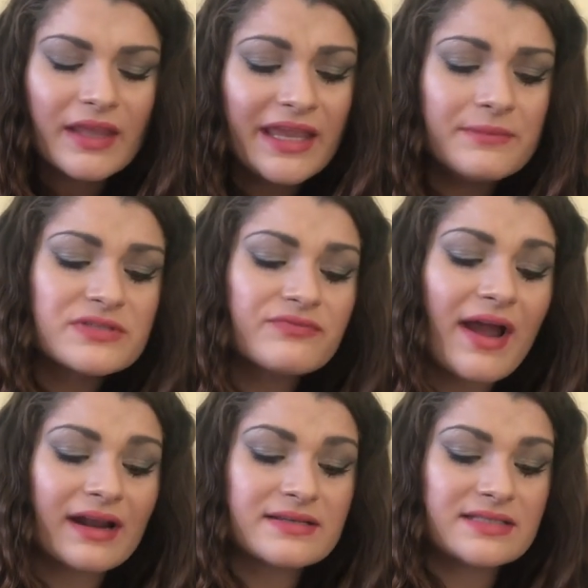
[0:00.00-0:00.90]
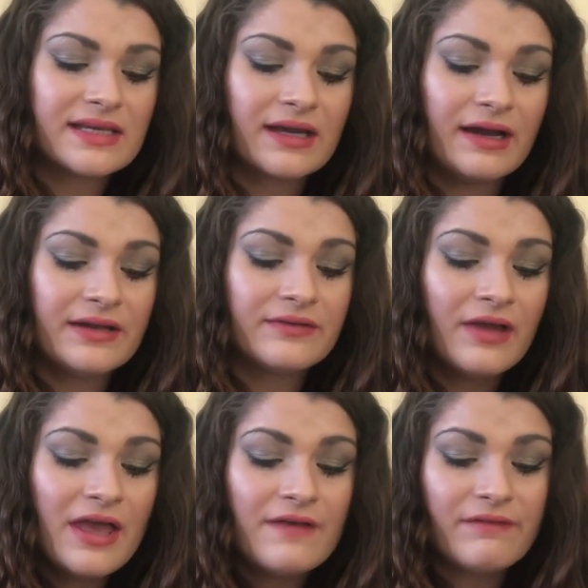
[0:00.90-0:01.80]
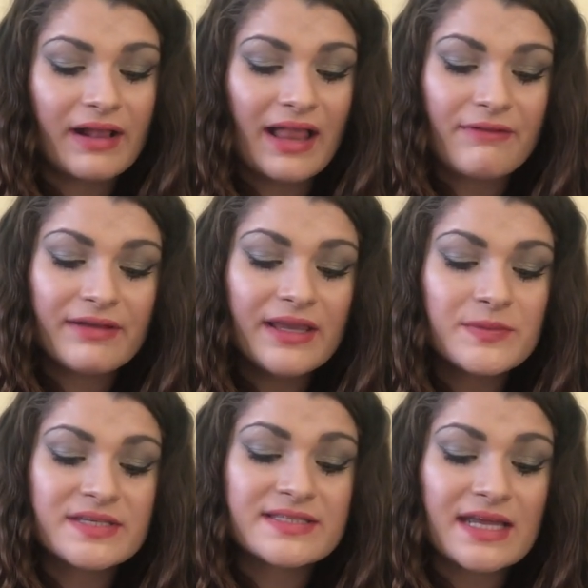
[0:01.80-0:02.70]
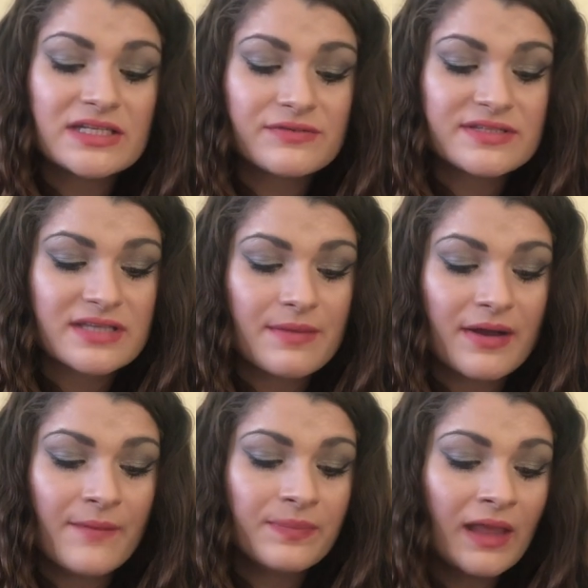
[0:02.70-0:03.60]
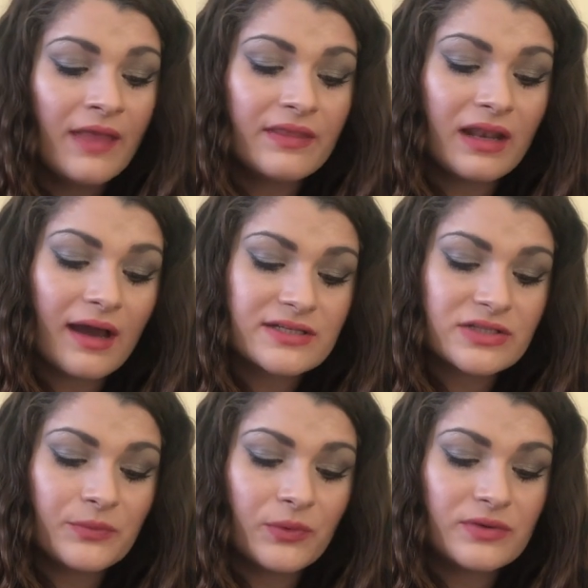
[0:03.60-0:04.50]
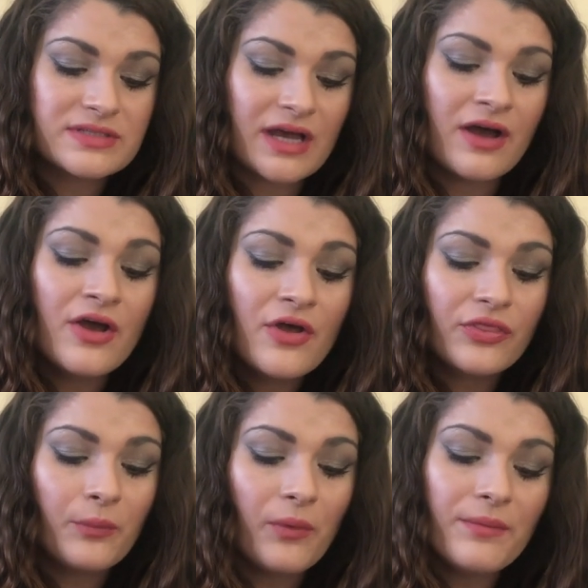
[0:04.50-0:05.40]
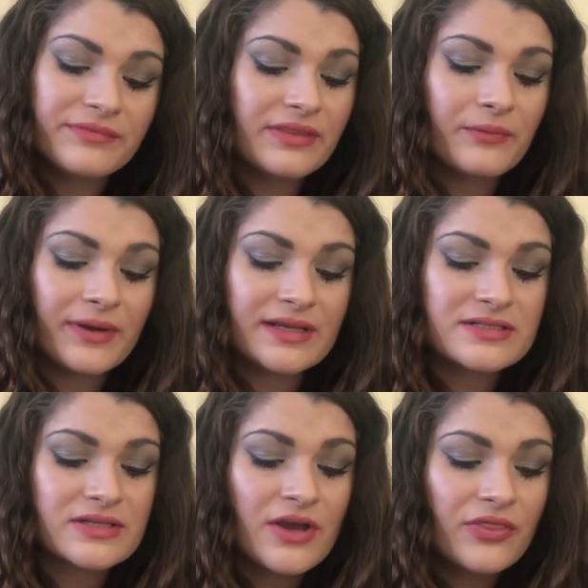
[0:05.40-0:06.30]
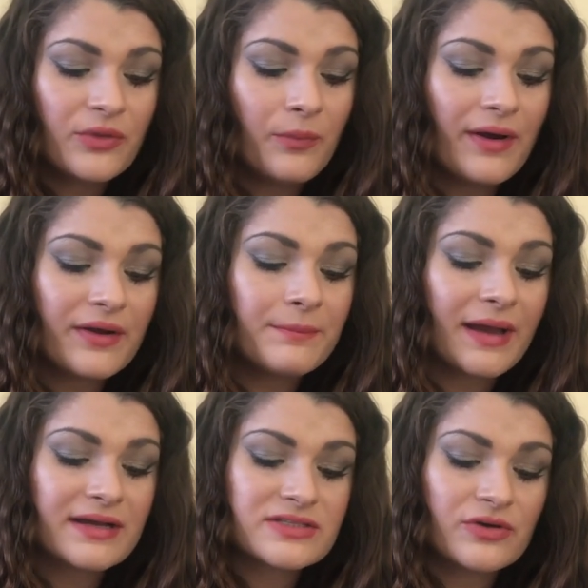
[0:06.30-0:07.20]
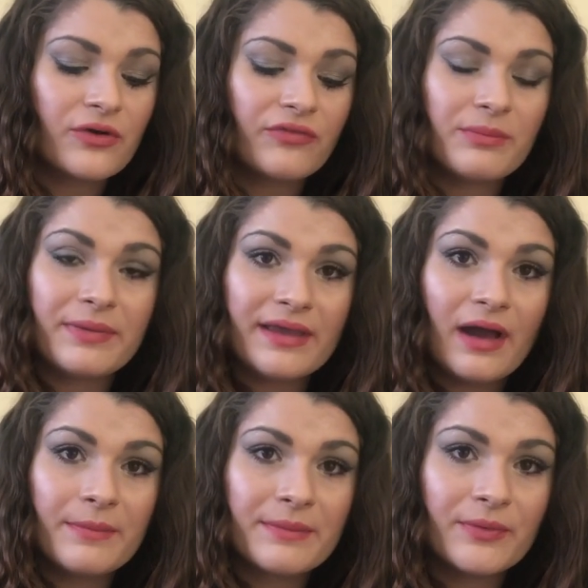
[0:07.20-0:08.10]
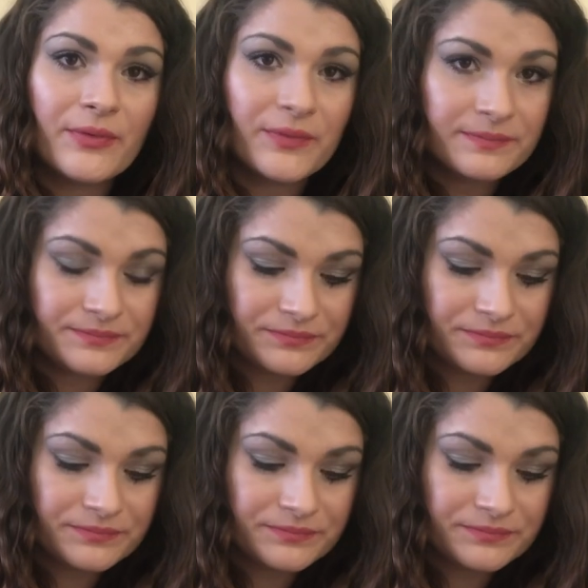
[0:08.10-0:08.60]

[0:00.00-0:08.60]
He was recklessly kind. For Clary, he was the centre of summer, the light in the water, the warmth in the wind, the welcome back song of the bee humming moor.